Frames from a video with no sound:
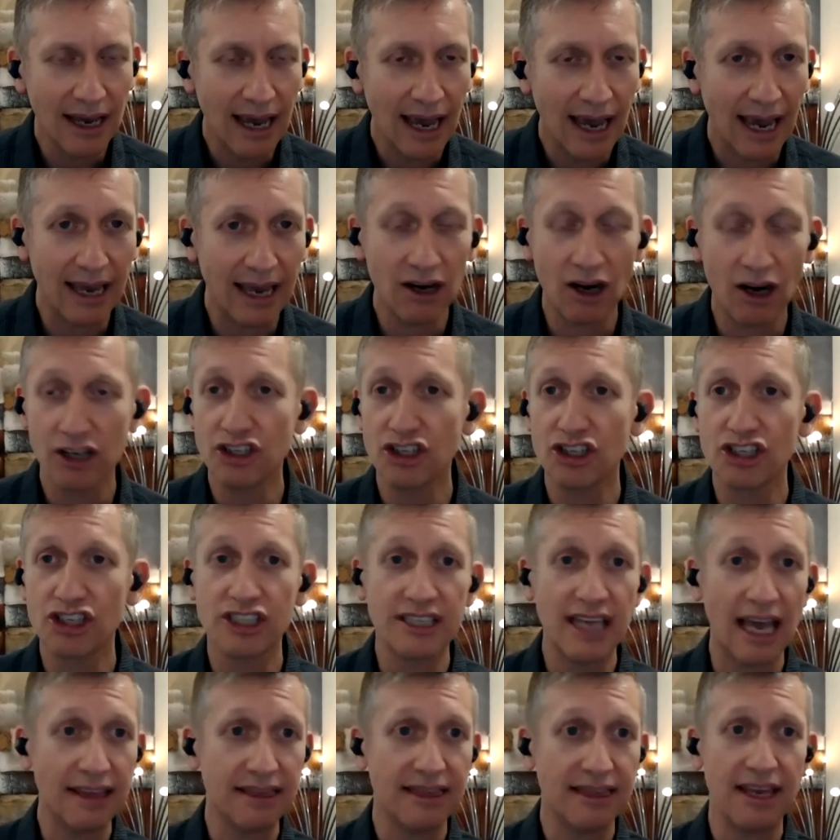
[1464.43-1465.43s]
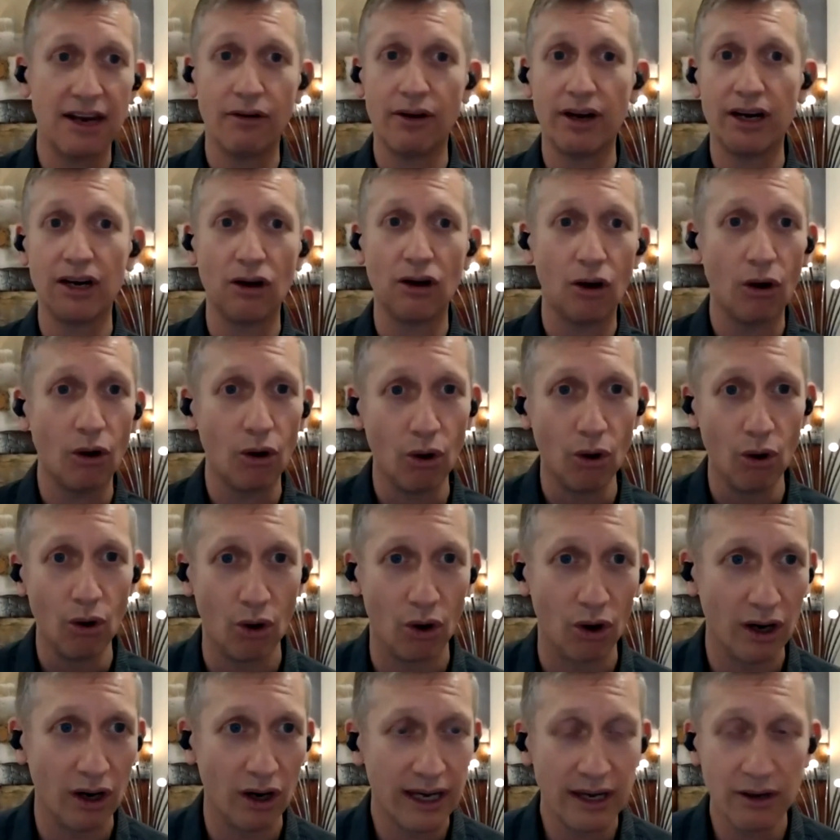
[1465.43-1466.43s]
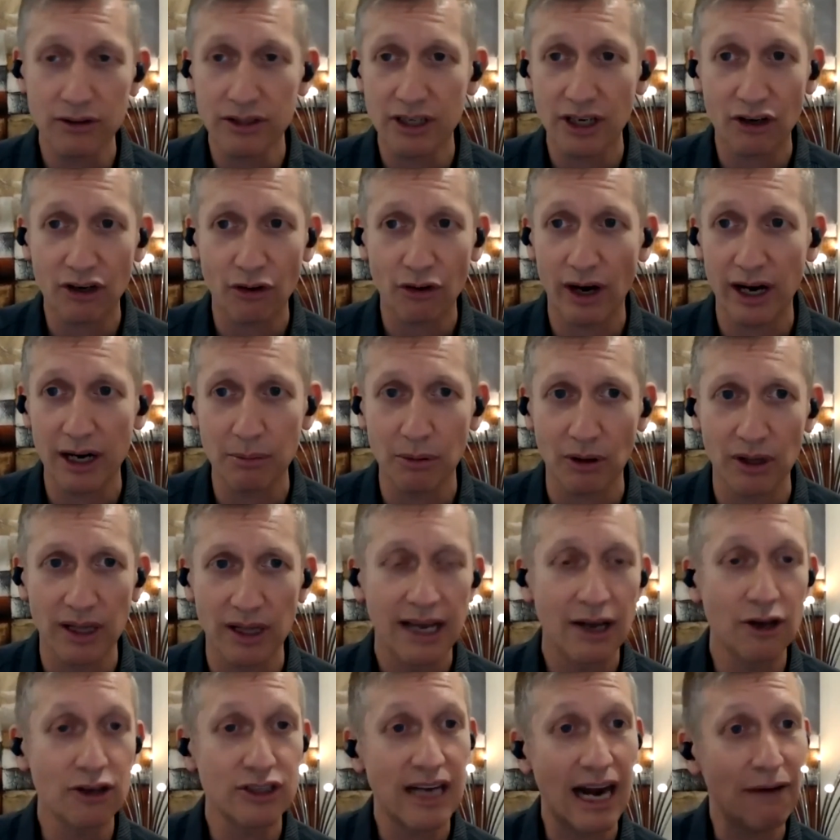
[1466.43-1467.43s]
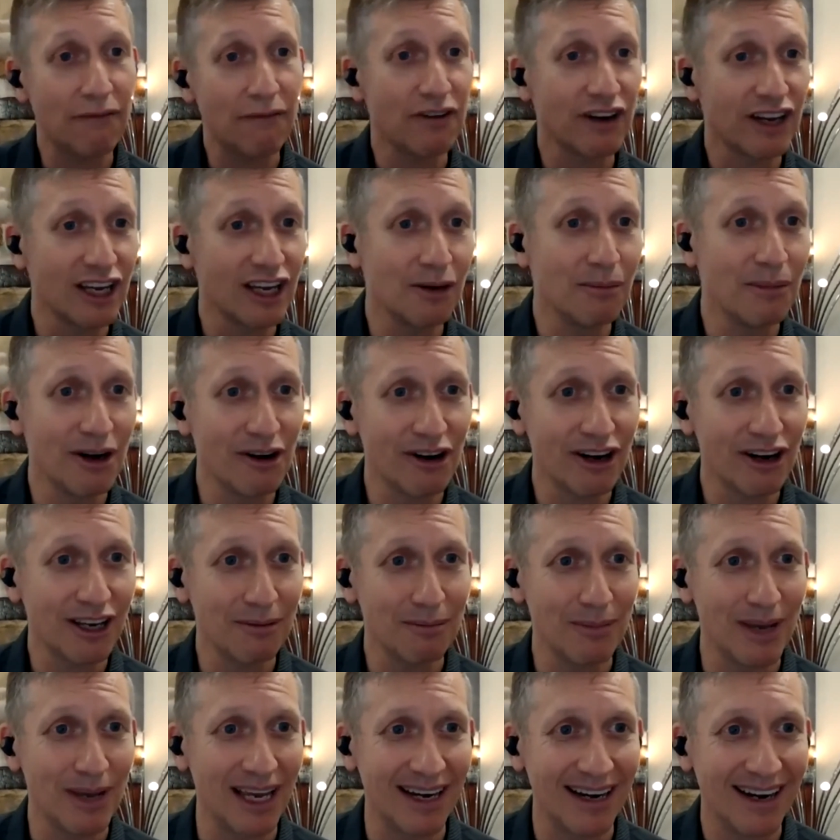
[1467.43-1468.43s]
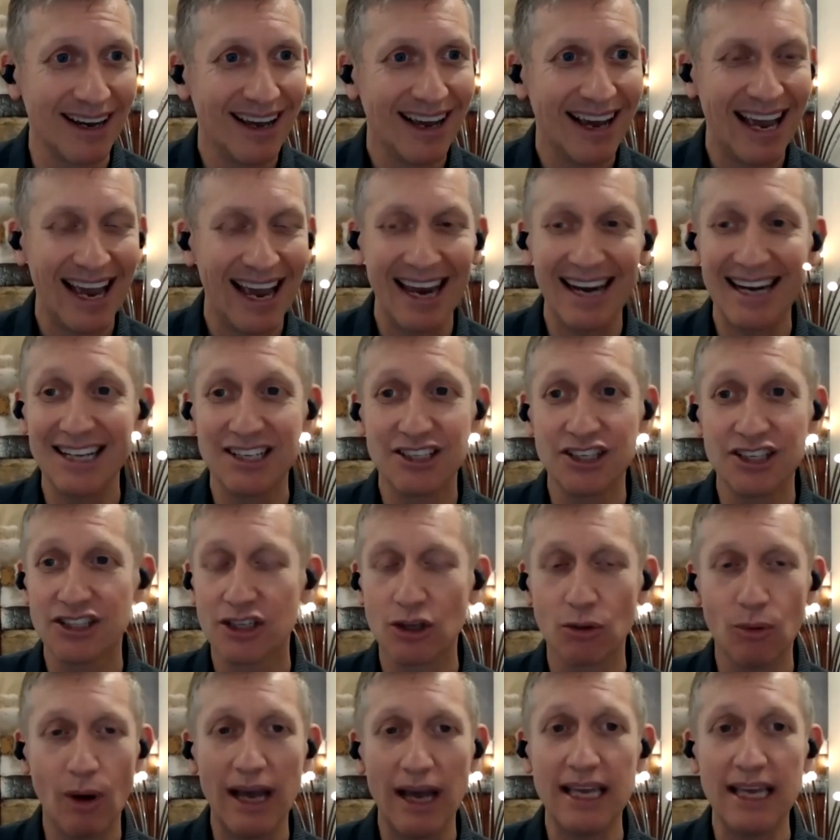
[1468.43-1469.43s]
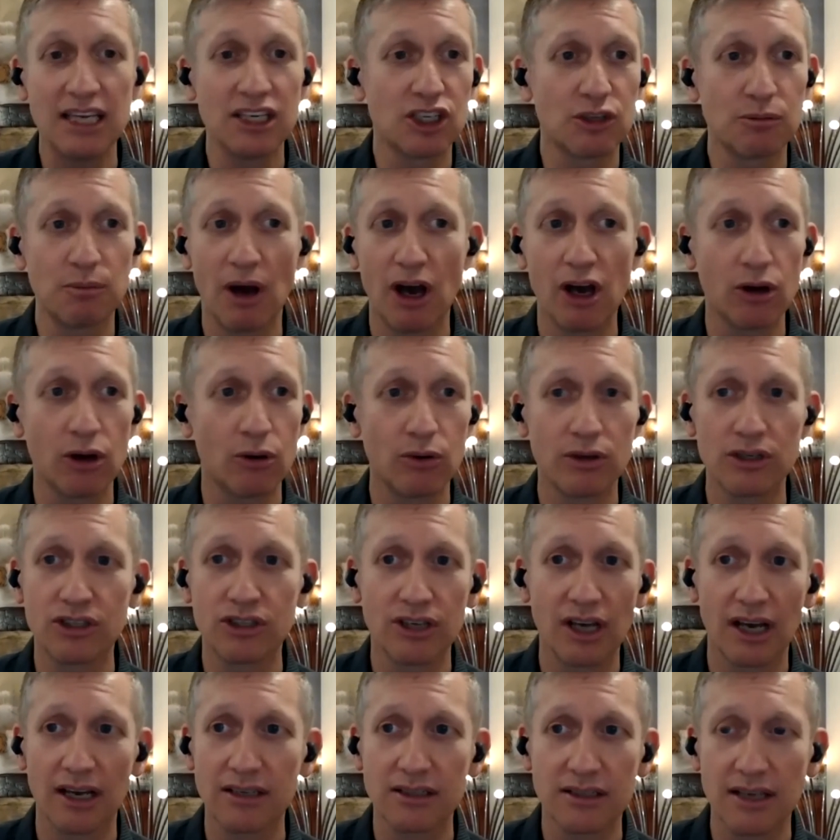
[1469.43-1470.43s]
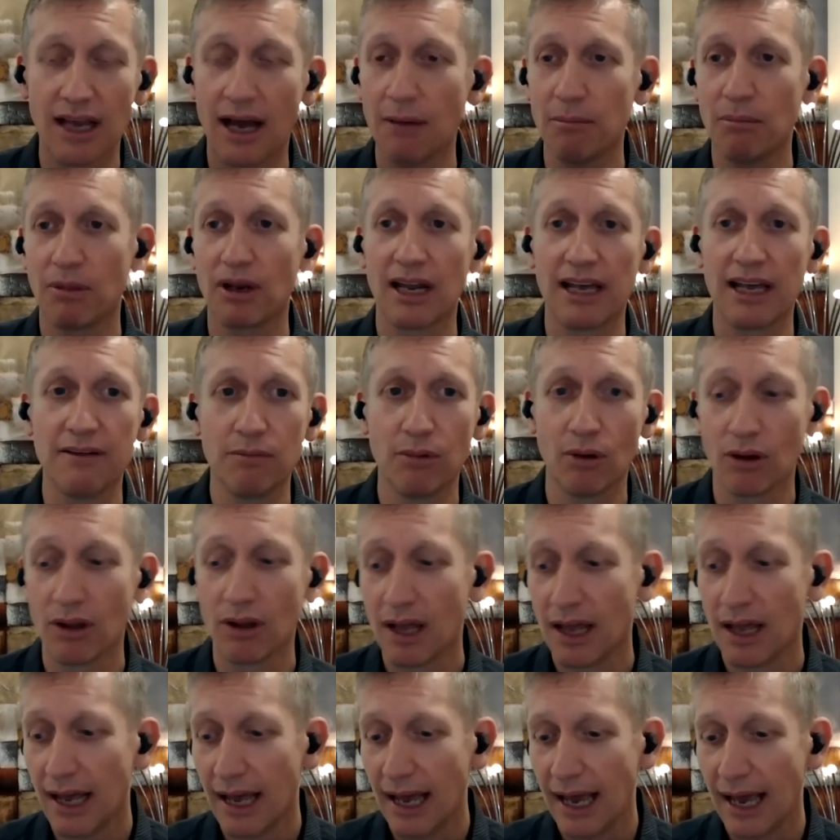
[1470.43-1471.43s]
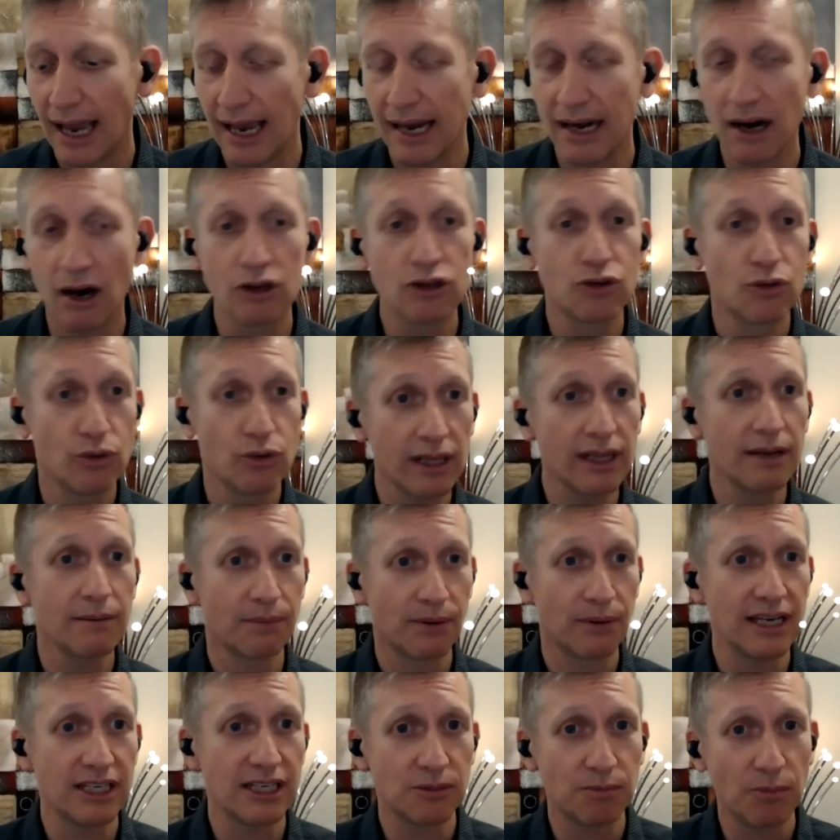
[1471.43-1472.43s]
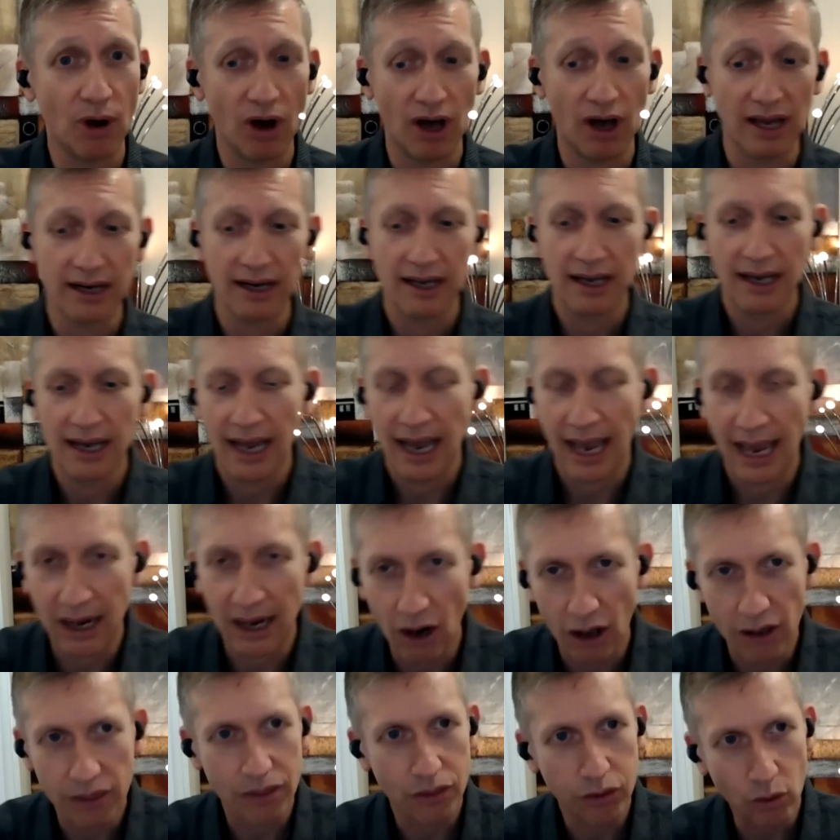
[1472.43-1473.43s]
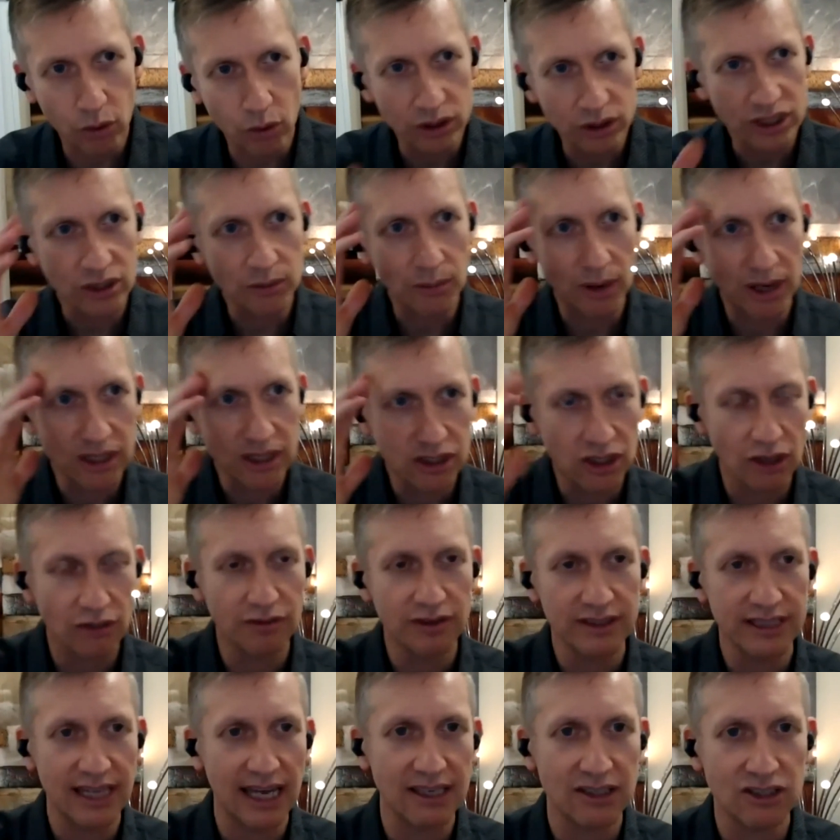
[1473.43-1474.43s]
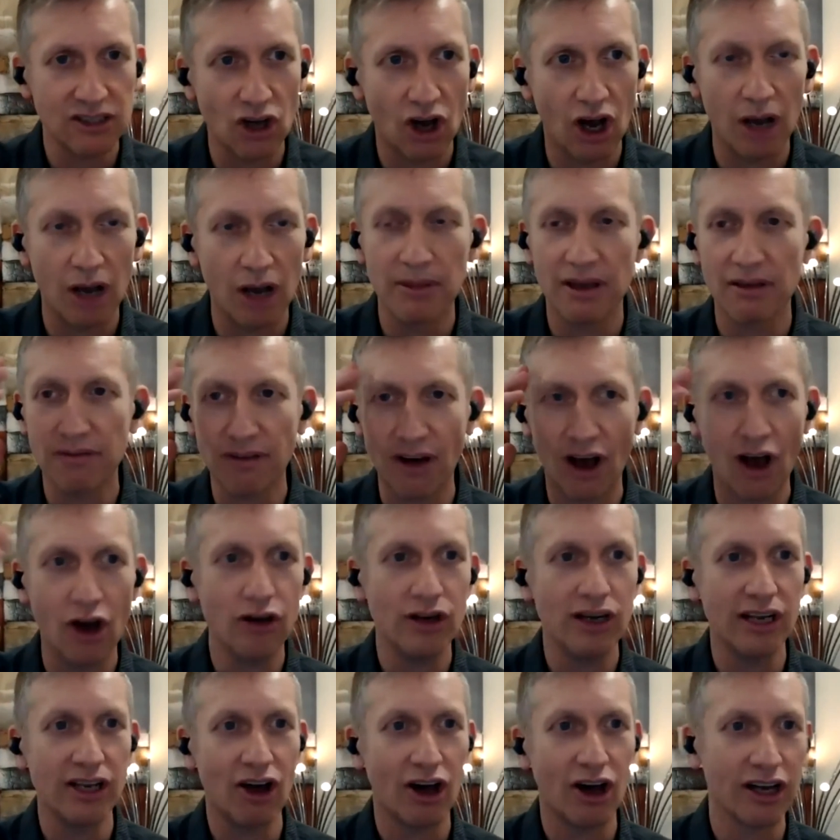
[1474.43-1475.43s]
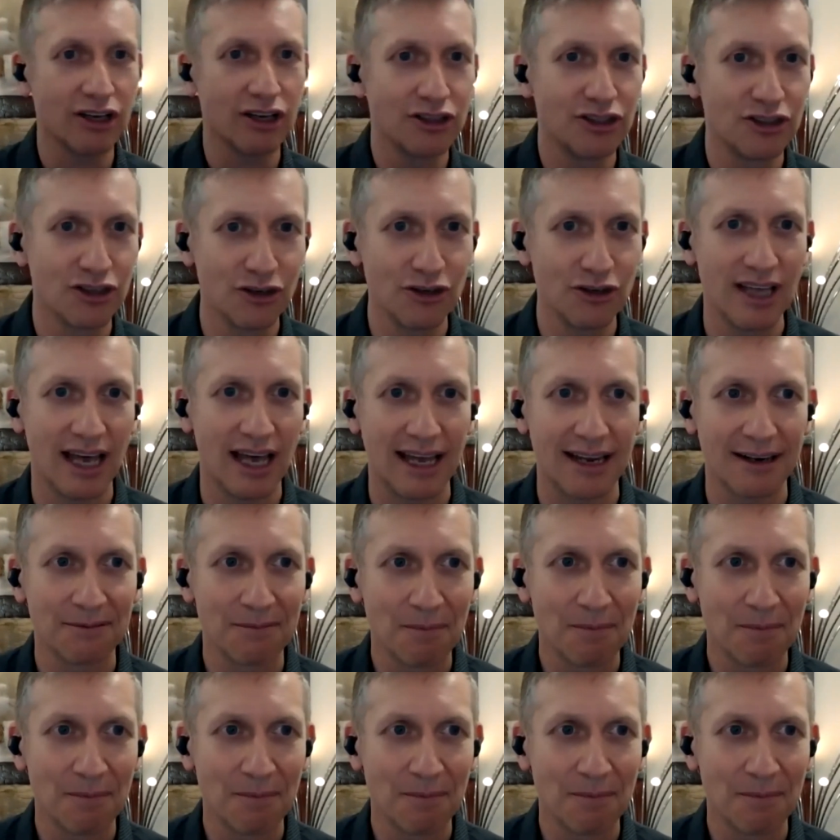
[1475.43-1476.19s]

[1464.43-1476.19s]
And I just sat there in awe. It was incredible. He was an African-American man. And the way he spoke was just unbelievable. And I was really impressed by it. And I thought to myself at that time, if only I could do that.